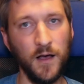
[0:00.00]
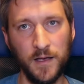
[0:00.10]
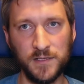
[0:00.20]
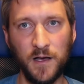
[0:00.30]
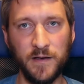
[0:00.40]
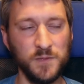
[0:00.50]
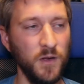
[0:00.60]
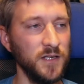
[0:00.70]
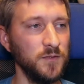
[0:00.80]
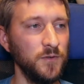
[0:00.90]
as high as
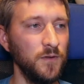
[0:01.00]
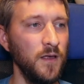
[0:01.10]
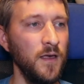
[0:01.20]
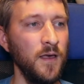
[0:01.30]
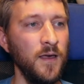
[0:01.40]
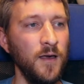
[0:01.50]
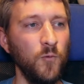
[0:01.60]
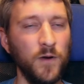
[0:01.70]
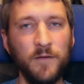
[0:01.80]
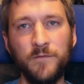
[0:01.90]
possible.
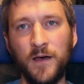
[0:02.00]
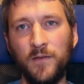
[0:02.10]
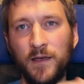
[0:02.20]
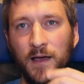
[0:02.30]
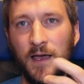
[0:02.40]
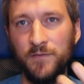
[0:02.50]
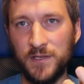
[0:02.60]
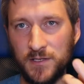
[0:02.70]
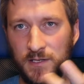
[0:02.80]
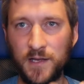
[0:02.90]
What I found, like I have
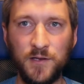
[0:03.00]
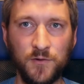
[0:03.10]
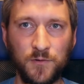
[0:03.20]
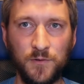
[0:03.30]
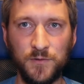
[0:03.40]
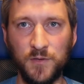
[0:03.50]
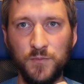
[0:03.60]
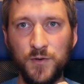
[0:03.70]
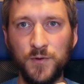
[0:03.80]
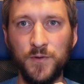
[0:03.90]
this 10-year-old
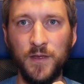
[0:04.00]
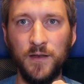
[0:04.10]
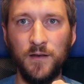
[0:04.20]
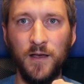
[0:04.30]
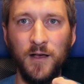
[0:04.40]
computer that